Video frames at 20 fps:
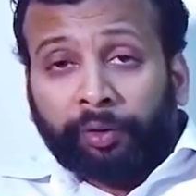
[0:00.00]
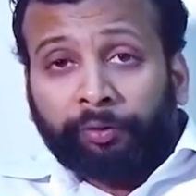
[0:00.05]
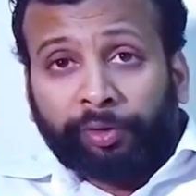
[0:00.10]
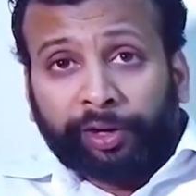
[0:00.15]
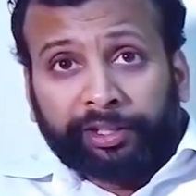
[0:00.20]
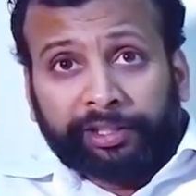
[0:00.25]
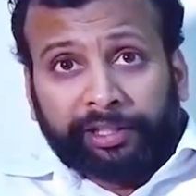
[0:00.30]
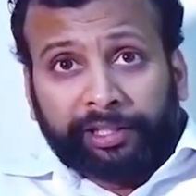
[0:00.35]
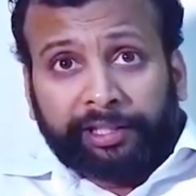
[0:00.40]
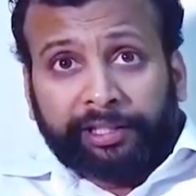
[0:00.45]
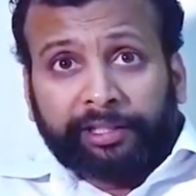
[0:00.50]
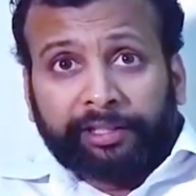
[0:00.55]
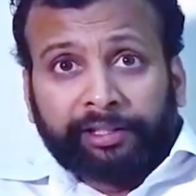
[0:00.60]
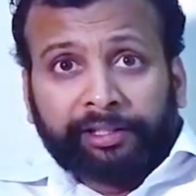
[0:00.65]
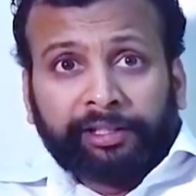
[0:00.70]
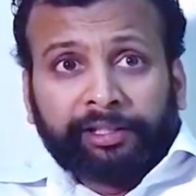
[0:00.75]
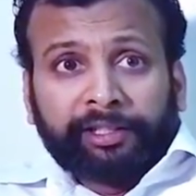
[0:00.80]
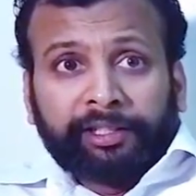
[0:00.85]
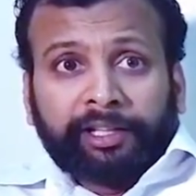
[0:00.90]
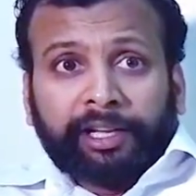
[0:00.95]
Firstly,
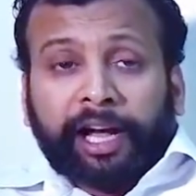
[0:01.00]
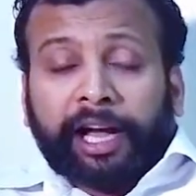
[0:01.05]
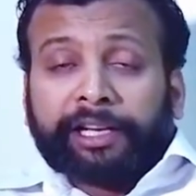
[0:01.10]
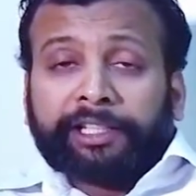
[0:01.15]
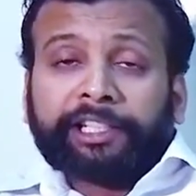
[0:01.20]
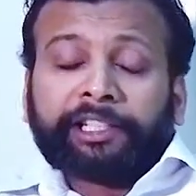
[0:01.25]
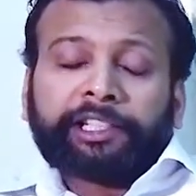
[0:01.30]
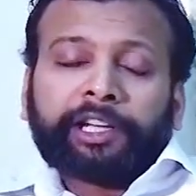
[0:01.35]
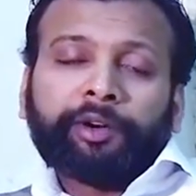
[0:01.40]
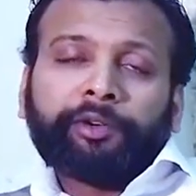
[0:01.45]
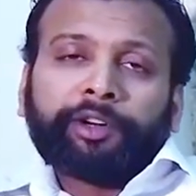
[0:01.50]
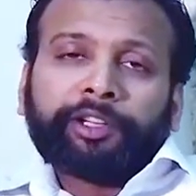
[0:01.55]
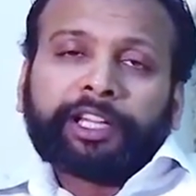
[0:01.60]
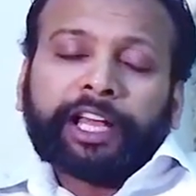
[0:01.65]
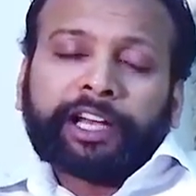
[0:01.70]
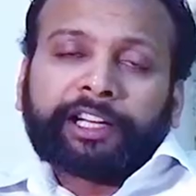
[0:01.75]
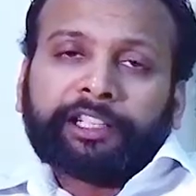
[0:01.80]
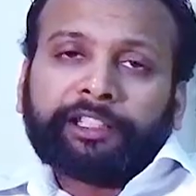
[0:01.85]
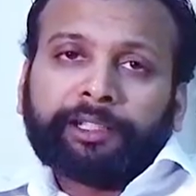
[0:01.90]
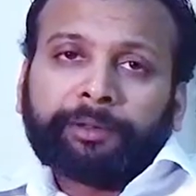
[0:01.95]
I did cover
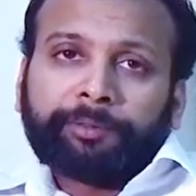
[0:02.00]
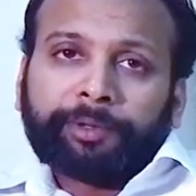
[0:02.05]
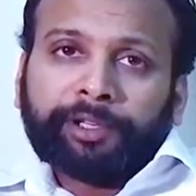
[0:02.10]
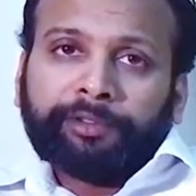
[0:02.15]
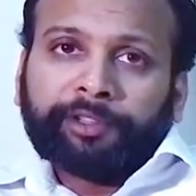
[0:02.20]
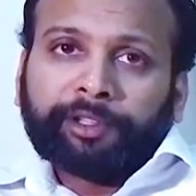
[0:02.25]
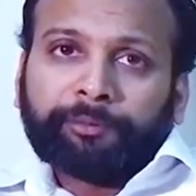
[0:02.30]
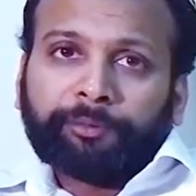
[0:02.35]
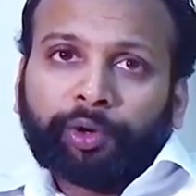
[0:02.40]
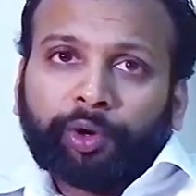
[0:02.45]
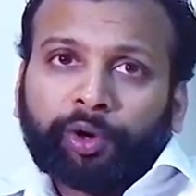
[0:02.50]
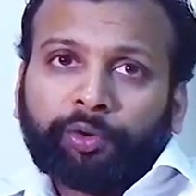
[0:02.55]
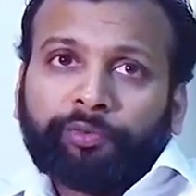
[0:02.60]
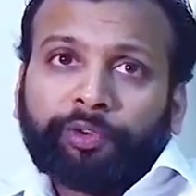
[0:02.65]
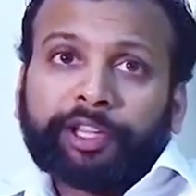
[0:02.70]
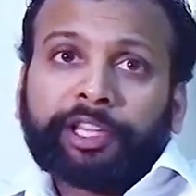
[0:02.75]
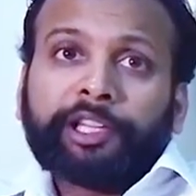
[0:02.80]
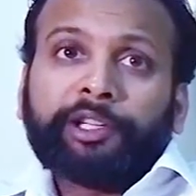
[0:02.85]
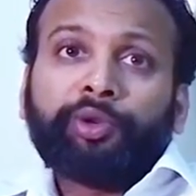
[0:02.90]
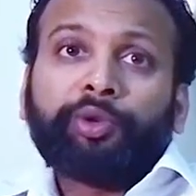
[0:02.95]
that in the previous
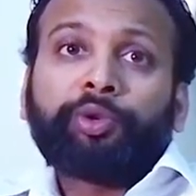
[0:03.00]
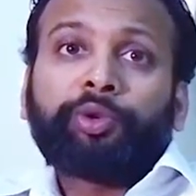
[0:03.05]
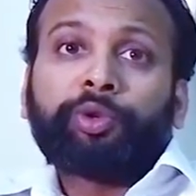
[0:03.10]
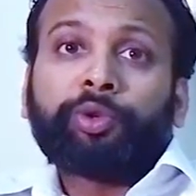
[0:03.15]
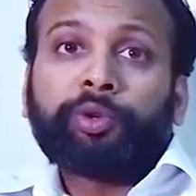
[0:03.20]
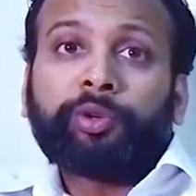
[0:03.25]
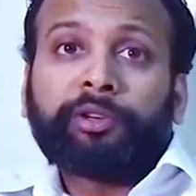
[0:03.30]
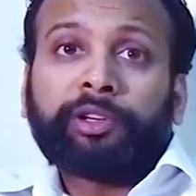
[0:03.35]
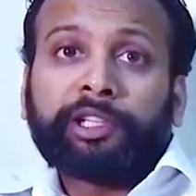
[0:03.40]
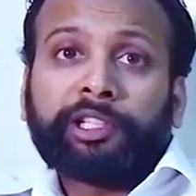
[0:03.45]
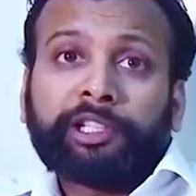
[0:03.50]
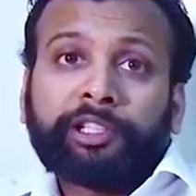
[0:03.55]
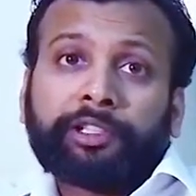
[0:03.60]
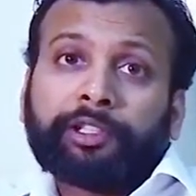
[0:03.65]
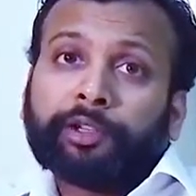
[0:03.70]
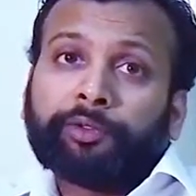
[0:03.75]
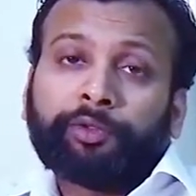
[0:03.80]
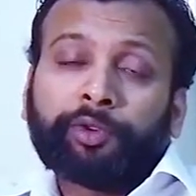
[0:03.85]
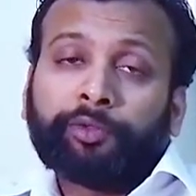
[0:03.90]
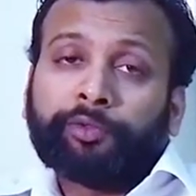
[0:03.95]
blog, whether you should
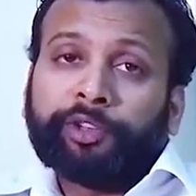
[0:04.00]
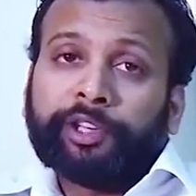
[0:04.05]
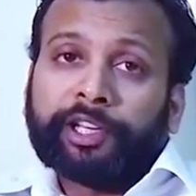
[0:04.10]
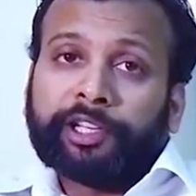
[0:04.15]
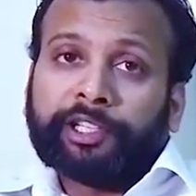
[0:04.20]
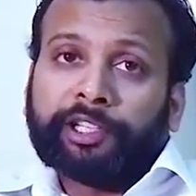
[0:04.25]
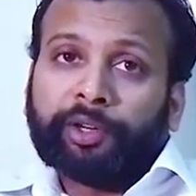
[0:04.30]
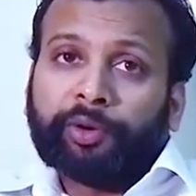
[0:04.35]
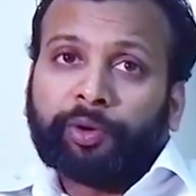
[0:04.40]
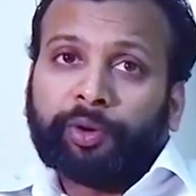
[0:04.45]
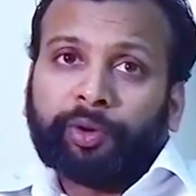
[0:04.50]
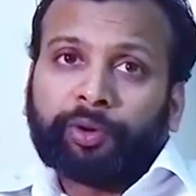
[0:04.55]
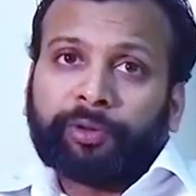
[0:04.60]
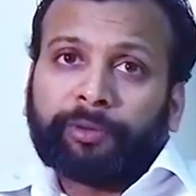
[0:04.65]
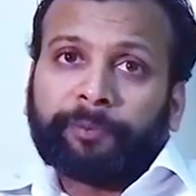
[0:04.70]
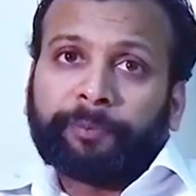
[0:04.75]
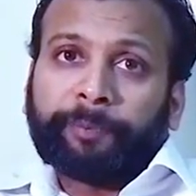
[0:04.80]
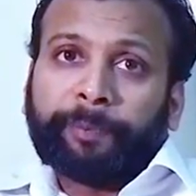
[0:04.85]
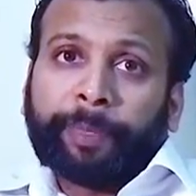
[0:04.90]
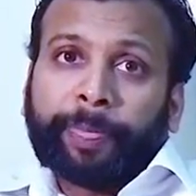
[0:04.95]
register for VAT or not.